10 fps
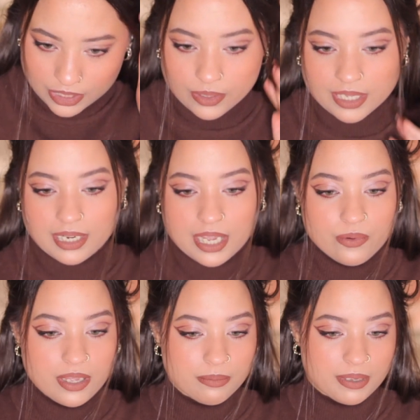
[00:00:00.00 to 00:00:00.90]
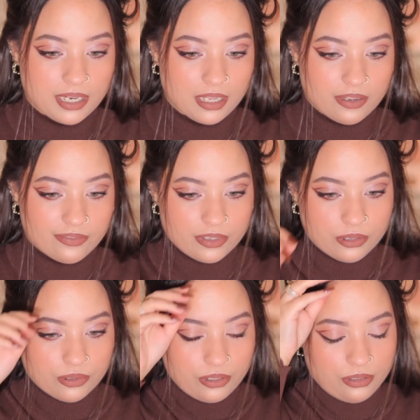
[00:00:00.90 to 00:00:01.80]
okay, now I might have to,
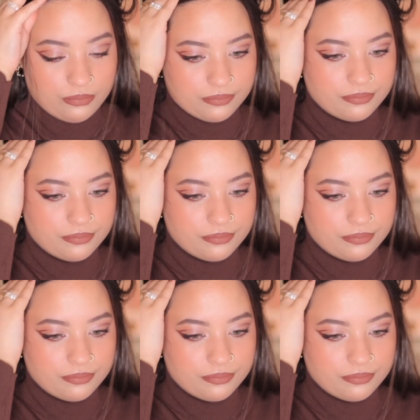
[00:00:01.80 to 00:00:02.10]
oh,